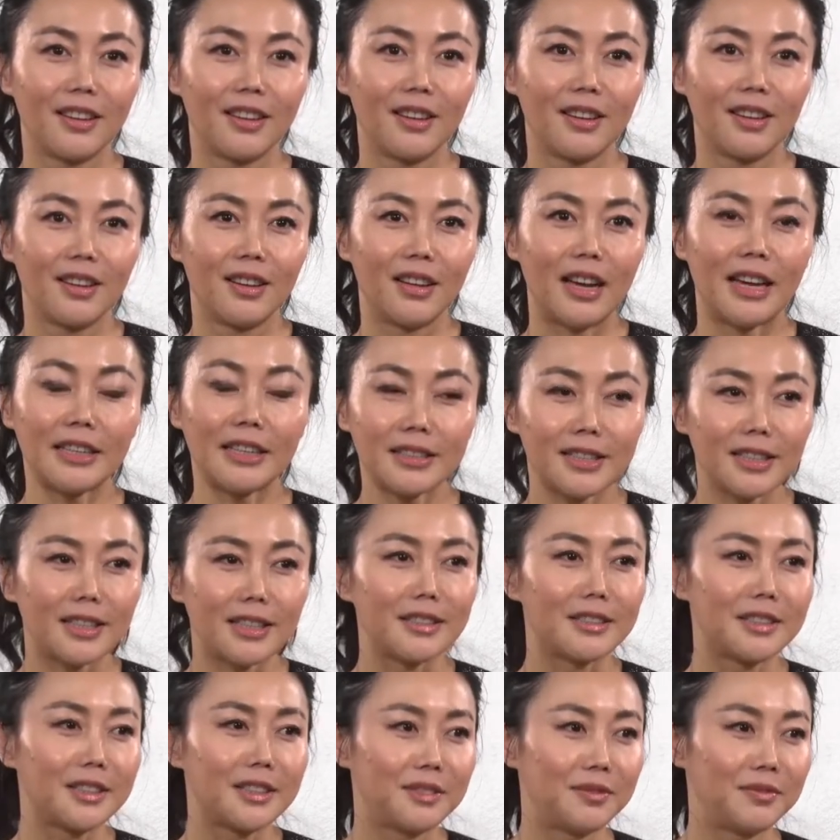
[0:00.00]
I
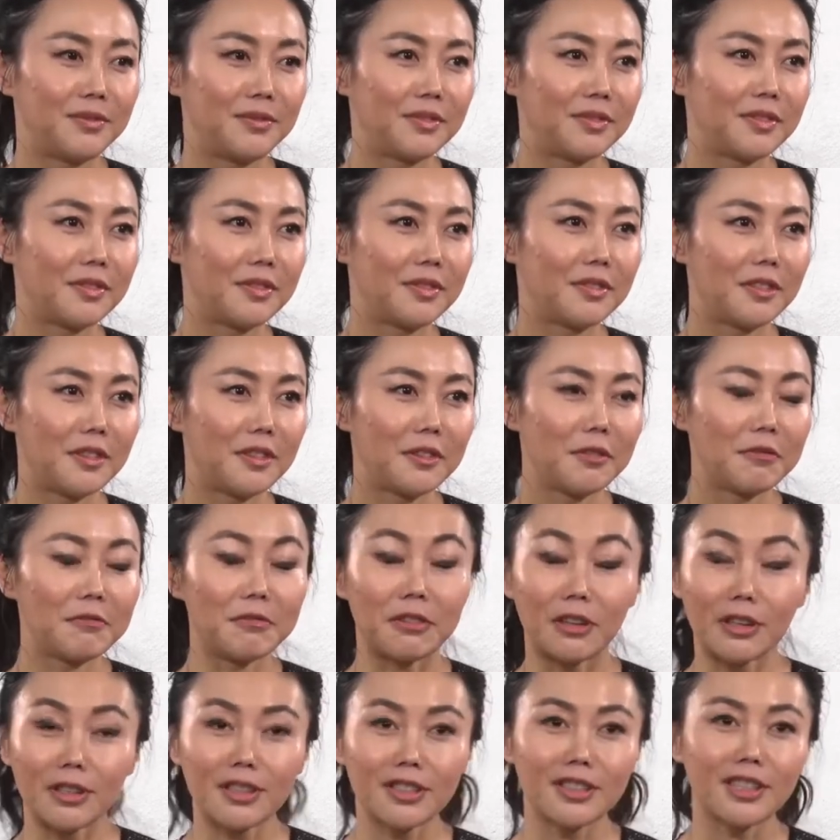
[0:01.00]
said,
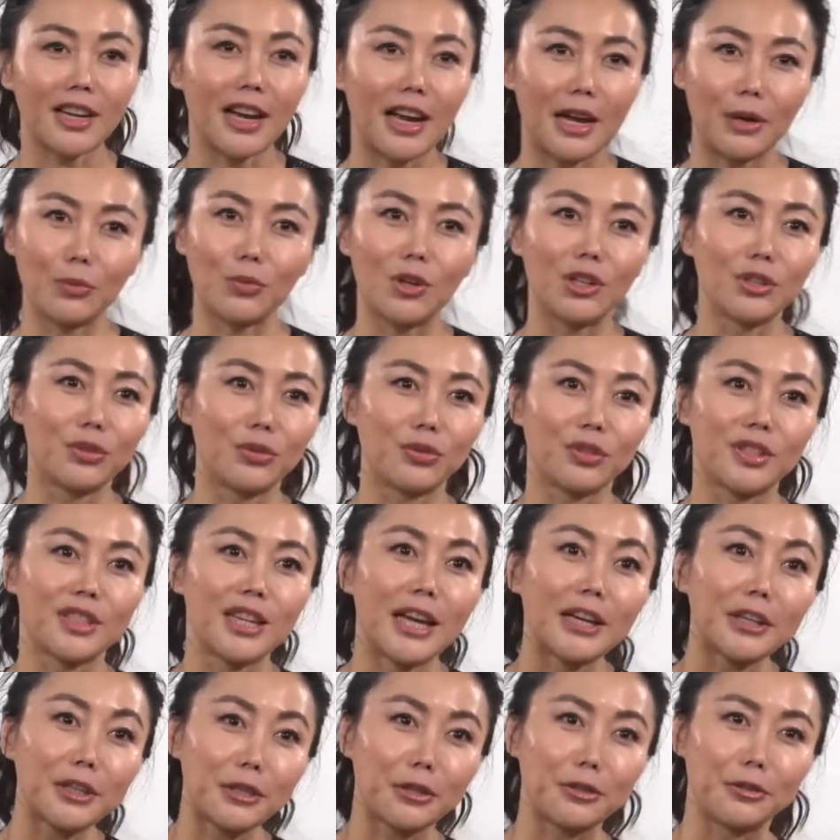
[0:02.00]
first, I want to
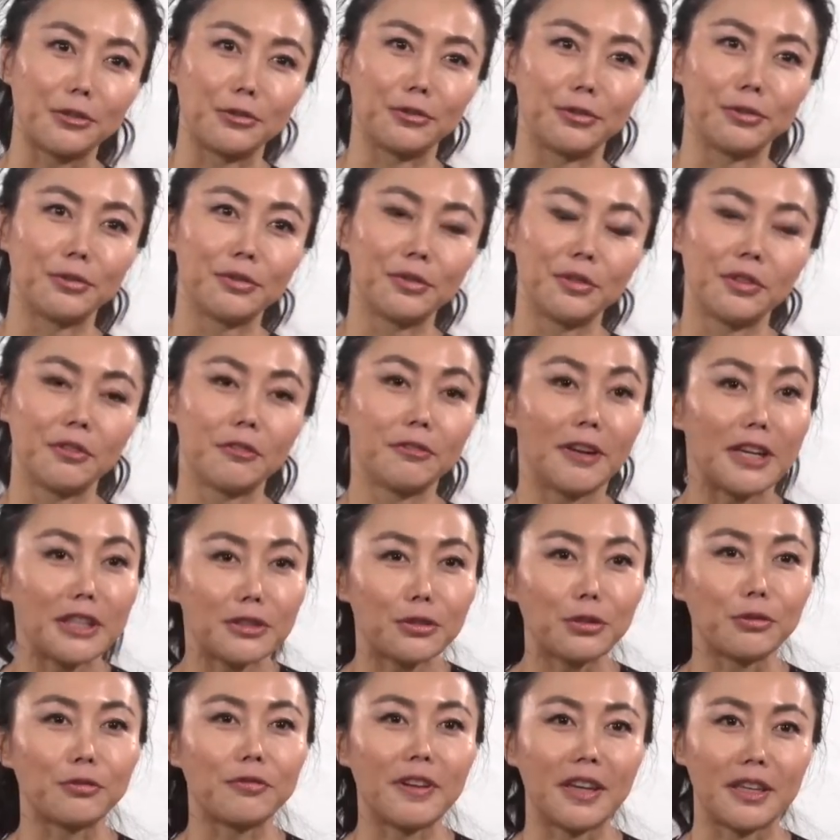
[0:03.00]
thank you face to
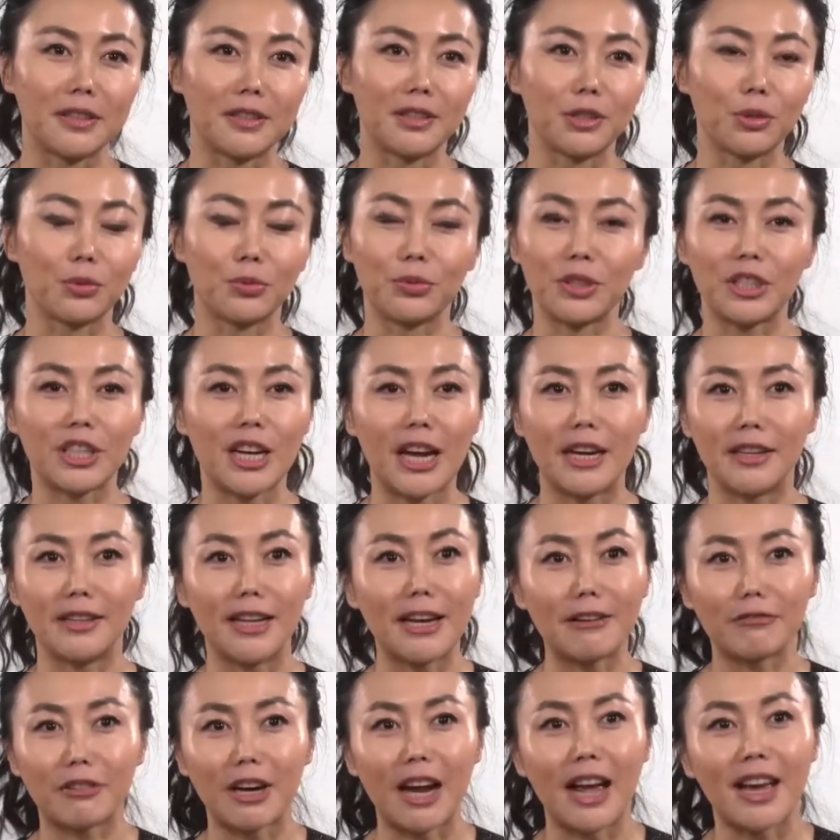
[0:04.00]
face, which I
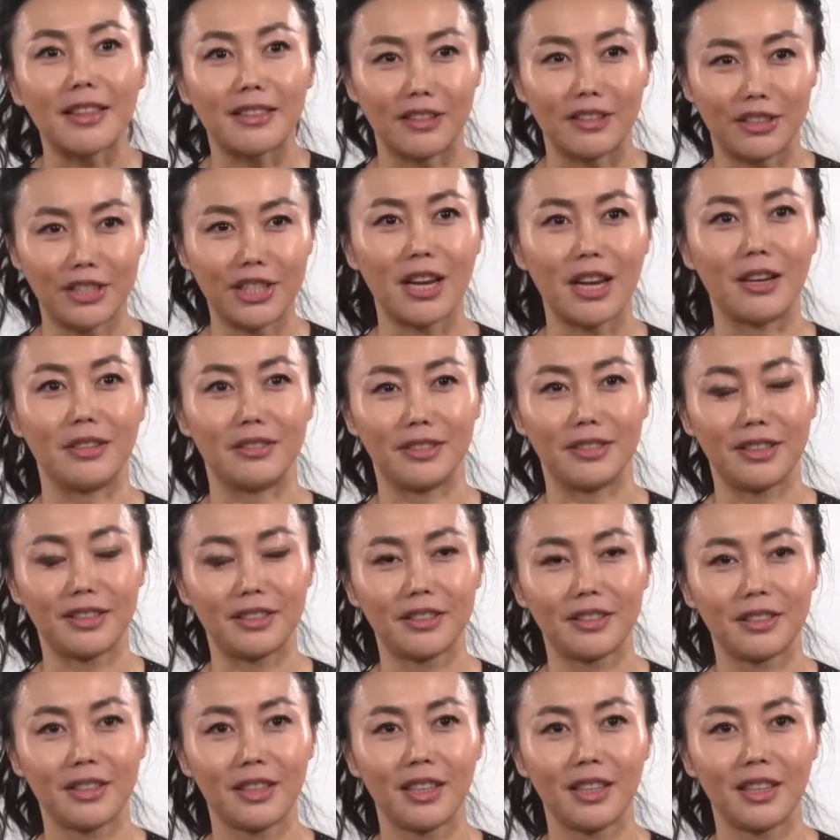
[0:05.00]
never had the chance.